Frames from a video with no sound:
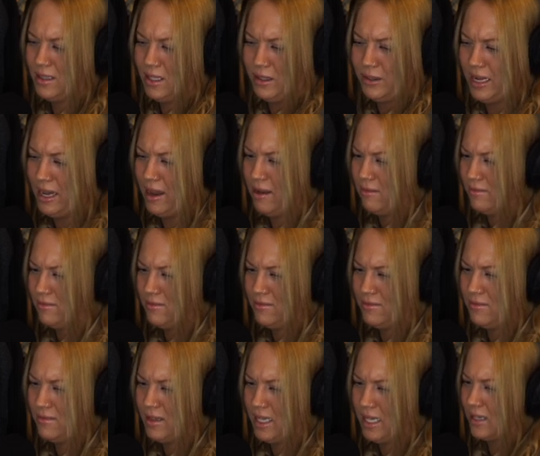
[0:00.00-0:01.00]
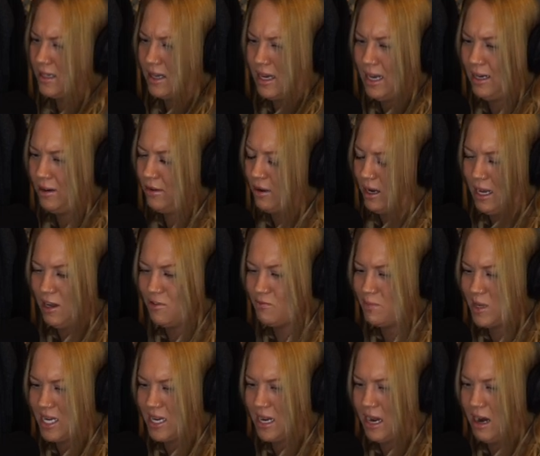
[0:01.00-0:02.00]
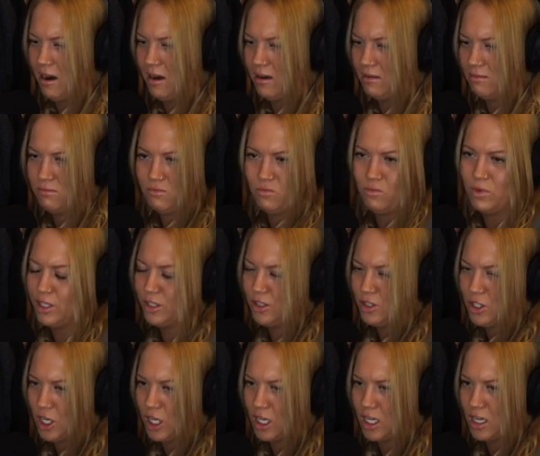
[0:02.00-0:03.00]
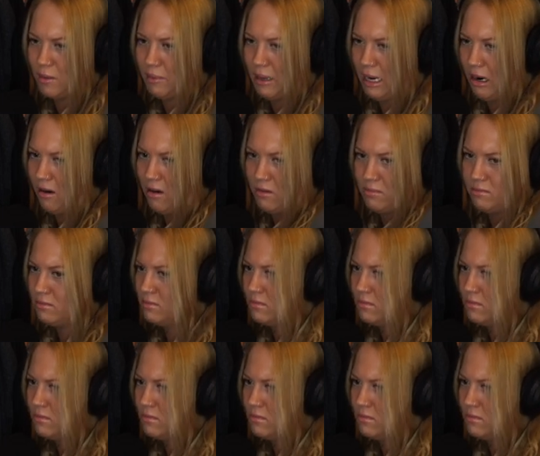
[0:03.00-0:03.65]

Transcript: Okay. Like, I don't have pink hair. What are you talking about?